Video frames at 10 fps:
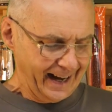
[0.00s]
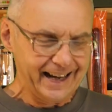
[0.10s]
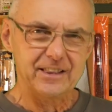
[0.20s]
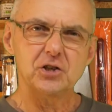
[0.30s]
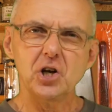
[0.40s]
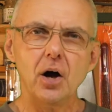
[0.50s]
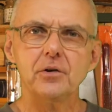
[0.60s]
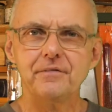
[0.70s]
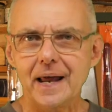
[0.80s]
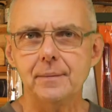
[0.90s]
the child
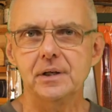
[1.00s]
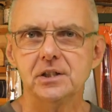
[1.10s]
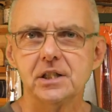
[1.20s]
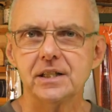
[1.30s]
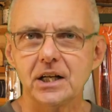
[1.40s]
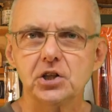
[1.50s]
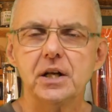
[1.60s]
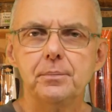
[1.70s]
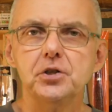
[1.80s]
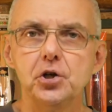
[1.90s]
of Animus has actually
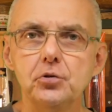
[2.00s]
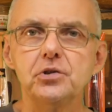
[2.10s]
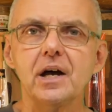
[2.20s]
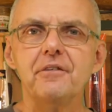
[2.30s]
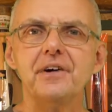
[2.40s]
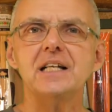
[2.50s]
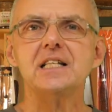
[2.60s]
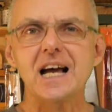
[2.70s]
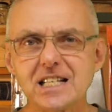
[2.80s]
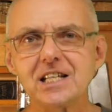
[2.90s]
produced a
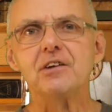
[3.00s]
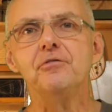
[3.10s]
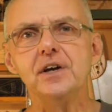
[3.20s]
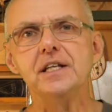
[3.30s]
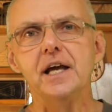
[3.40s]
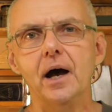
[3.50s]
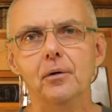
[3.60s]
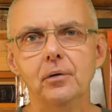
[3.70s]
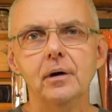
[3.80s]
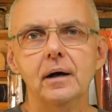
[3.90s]
fantastic
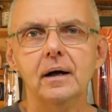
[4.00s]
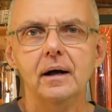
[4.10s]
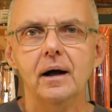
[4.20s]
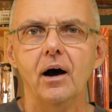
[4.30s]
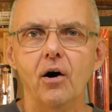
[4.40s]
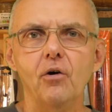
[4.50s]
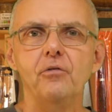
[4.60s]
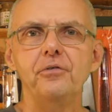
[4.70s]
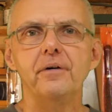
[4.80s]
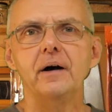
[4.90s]
video
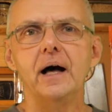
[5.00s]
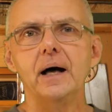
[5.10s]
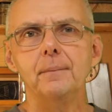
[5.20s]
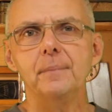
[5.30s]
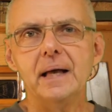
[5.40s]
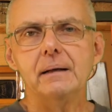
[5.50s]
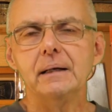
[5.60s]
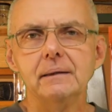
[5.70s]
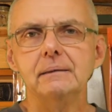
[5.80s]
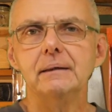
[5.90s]
of
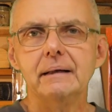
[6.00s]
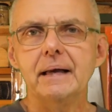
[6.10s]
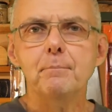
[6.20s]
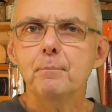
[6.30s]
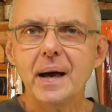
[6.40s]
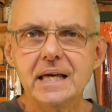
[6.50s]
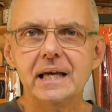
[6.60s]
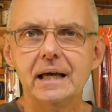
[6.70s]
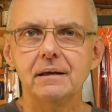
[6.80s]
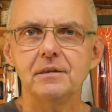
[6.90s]
him
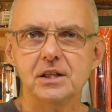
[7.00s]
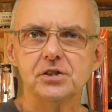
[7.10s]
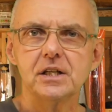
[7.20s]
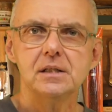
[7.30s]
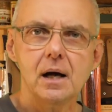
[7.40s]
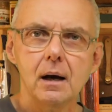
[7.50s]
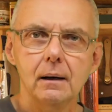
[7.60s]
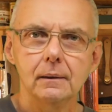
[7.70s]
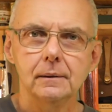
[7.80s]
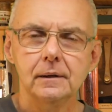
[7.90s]
making this
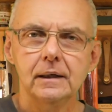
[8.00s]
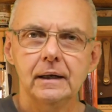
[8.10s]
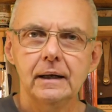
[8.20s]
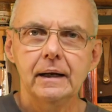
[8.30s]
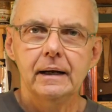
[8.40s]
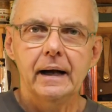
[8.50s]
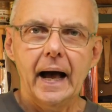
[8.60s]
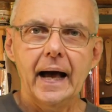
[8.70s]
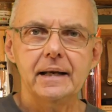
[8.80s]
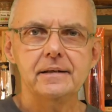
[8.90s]
guitar.
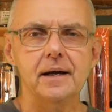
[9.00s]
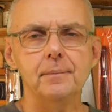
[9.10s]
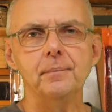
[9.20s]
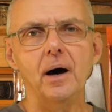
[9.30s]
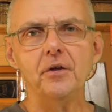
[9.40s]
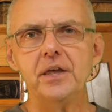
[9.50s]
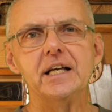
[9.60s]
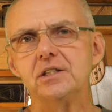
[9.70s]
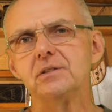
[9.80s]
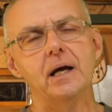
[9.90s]
And I think
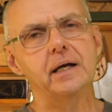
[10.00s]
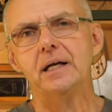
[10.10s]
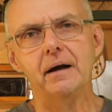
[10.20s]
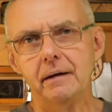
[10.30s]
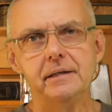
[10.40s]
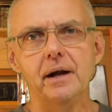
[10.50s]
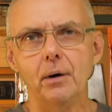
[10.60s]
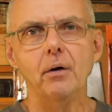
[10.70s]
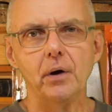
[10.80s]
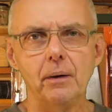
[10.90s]
it's, you know,
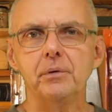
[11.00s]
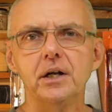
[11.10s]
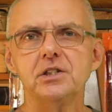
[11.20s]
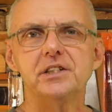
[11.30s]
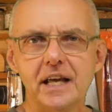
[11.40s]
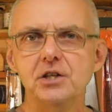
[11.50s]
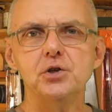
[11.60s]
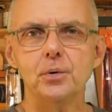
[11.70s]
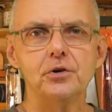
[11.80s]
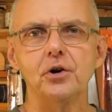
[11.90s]
I'm going to send
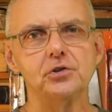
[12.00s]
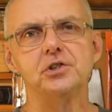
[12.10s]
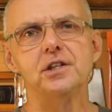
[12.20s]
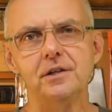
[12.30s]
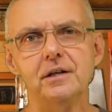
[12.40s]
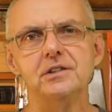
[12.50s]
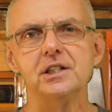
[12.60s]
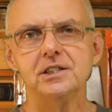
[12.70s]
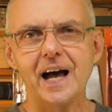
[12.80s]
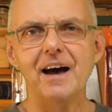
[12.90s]
you across to
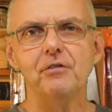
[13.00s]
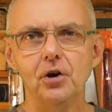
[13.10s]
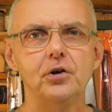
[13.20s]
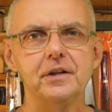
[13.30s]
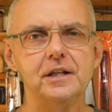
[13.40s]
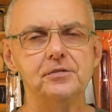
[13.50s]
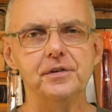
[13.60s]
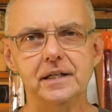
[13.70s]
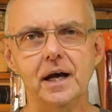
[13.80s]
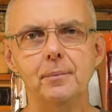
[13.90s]
have a look at this
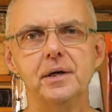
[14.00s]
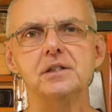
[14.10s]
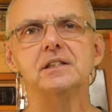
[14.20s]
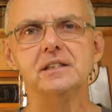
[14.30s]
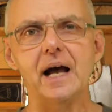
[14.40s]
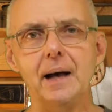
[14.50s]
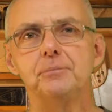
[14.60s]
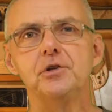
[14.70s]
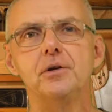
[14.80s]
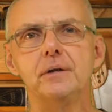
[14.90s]
video because it's
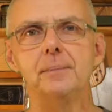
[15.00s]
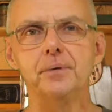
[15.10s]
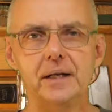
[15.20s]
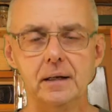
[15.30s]
absolutely brilliant.